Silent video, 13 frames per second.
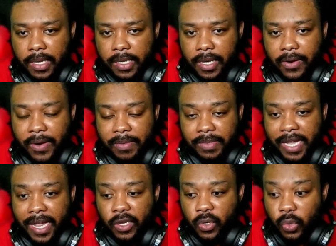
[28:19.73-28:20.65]
You know what I'm
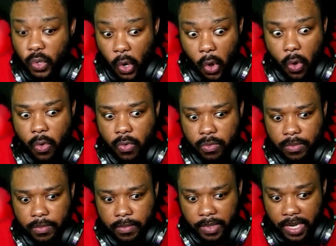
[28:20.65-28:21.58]
saying? You know
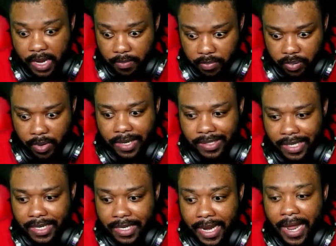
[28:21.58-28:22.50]
in
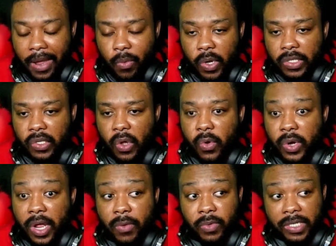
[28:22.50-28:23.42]
present day what's going
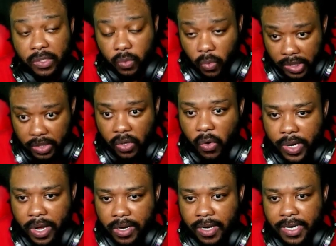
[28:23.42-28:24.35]
on, which is what's going
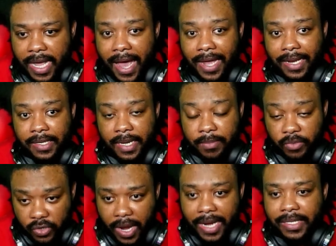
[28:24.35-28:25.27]
on on the island, them
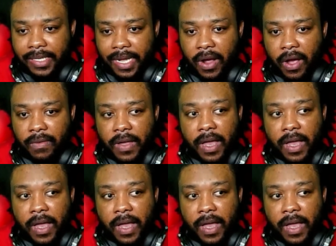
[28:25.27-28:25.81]
trying to get off